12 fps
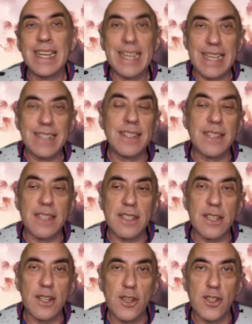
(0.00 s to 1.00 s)
isn't the
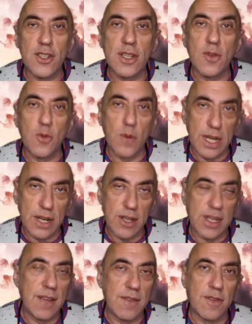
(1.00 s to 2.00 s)
solution we're
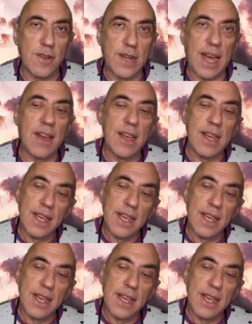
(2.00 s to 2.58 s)
looking for now.